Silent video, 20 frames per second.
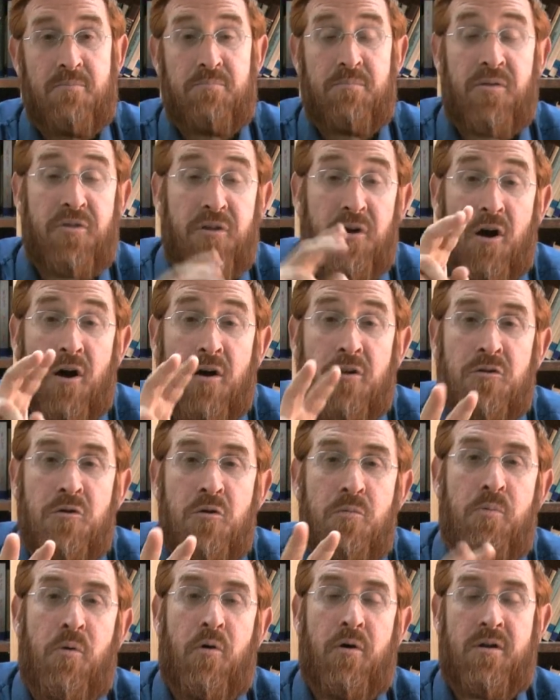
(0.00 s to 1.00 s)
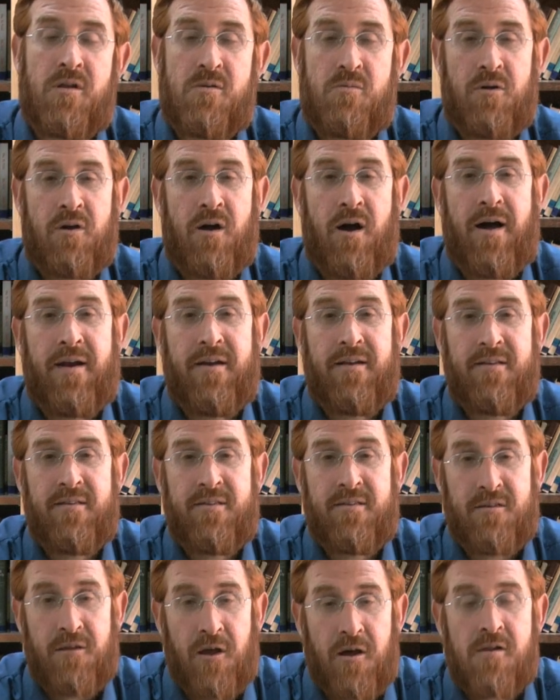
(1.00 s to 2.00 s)
But there are two points where God
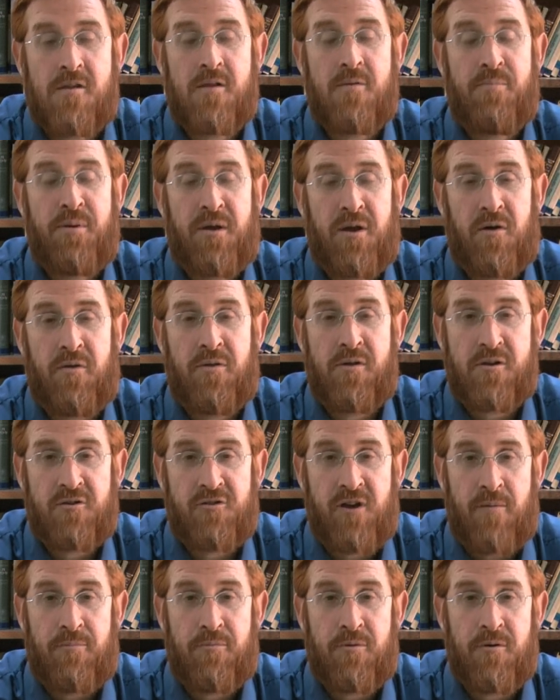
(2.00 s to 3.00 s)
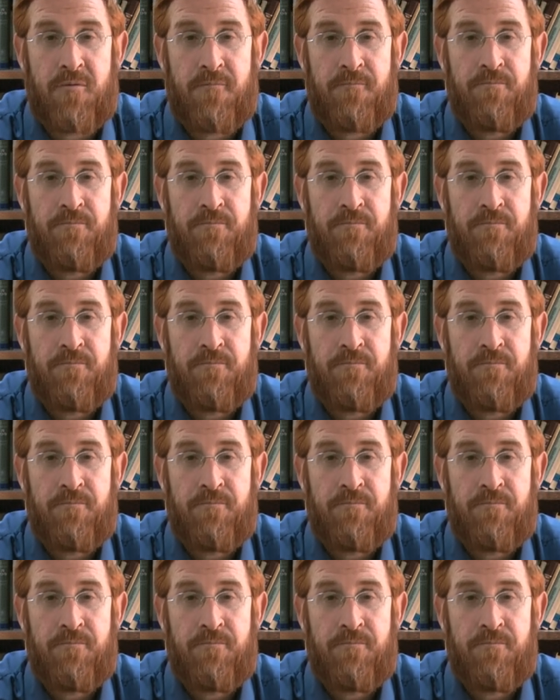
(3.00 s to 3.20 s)
does appear in this chapter.